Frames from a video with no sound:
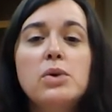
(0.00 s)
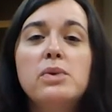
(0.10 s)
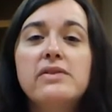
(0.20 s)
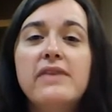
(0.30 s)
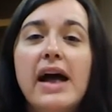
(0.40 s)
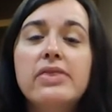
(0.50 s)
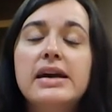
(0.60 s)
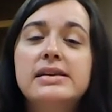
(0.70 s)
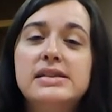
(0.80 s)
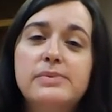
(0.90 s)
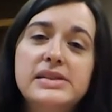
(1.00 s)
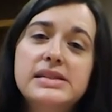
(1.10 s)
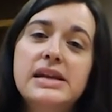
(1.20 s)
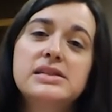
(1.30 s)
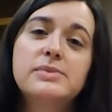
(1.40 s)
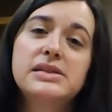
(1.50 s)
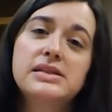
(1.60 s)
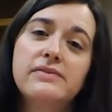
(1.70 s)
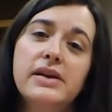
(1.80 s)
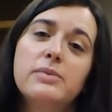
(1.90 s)
We found that
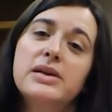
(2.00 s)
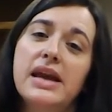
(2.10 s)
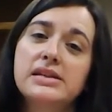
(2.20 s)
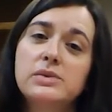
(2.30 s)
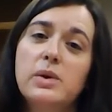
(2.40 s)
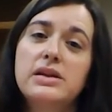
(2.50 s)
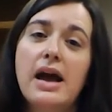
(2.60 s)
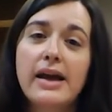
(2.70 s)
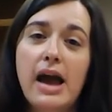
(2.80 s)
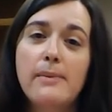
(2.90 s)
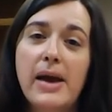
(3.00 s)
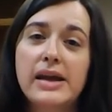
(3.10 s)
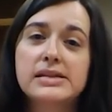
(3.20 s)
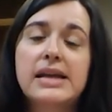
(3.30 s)
adipocyte-specific Pannexin 1 knockout mice